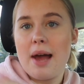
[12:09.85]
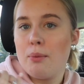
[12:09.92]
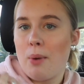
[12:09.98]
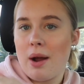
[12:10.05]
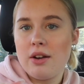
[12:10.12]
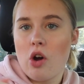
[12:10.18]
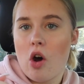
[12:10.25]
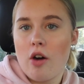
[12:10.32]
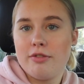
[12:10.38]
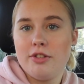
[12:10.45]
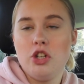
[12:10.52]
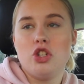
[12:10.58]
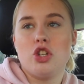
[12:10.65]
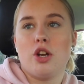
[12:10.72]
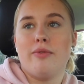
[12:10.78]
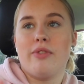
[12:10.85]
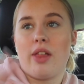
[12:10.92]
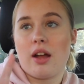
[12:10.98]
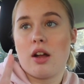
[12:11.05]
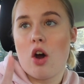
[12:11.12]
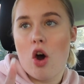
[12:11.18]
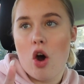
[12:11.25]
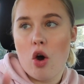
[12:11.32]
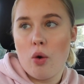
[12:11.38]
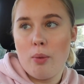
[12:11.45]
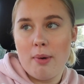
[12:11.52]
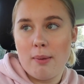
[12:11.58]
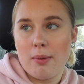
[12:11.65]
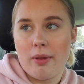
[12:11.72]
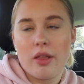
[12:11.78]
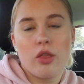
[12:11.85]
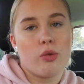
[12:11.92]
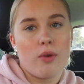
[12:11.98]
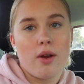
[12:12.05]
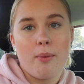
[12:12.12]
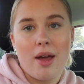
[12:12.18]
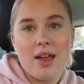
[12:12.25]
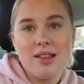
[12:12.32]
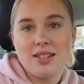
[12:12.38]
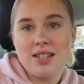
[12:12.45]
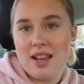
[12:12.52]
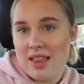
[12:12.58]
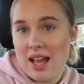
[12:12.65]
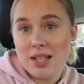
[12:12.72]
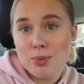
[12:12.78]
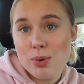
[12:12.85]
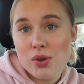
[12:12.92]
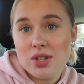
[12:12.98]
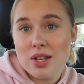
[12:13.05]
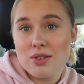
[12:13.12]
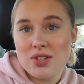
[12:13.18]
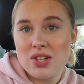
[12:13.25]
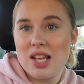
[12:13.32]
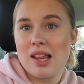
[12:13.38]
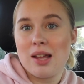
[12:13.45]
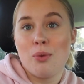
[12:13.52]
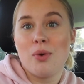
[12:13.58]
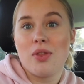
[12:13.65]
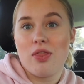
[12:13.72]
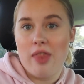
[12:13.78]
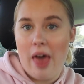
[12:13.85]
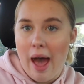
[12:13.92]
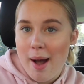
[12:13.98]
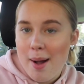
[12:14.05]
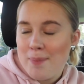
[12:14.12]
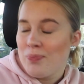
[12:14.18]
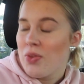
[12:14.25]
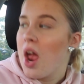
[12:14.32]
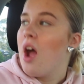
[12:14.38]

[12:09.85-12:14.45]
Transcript: I went off YouTube for like a whole probably 3 weeks, and that's because I was dealing with that.